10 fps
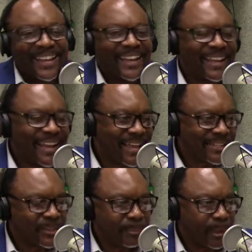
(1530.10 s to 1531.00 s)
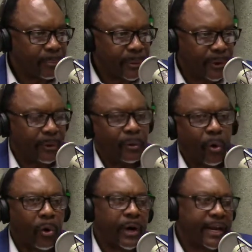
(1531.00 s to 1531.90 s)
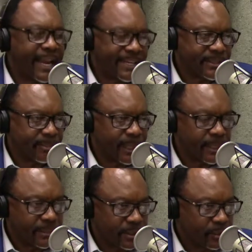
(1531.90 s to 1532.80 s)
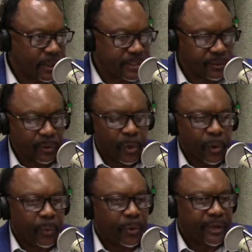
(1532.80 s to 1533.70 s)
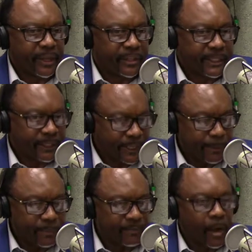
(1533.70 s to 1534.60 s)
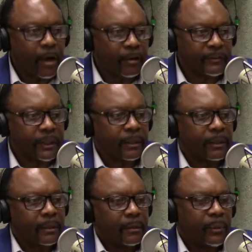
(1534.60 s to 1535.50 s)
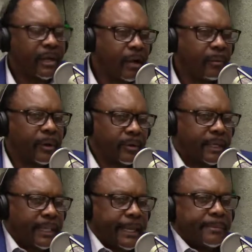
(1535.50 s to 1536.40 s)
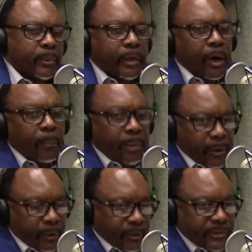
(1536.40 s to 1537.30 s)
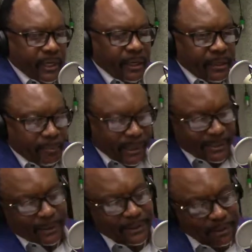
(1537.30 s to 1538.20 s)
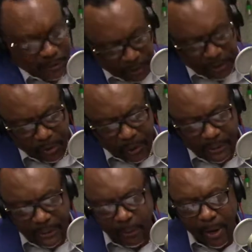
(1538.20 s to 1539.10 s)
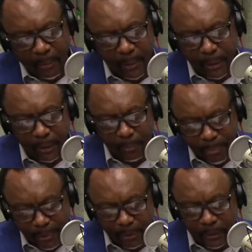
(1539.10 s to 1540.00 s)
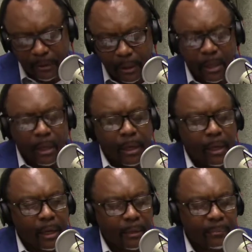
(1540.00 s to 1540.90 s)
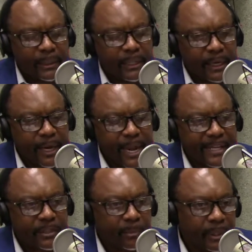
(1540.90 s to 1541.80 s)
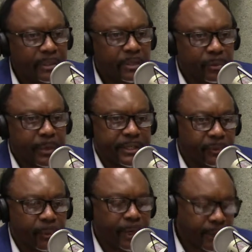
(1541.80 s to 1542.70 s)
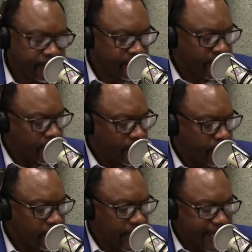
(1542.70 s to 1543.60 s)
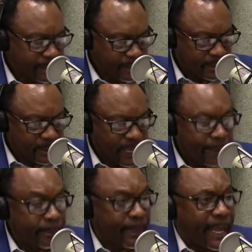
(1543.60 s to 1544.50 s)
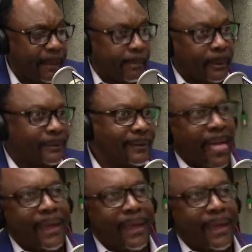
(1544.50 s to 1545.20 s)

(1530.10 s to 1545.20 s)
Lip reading: It has to be a pearl, or it has to be a situation where there's a claim involved. We call pearls in the business, so you understand why we call it a pearl. But there has to be a situation where the house is habitable.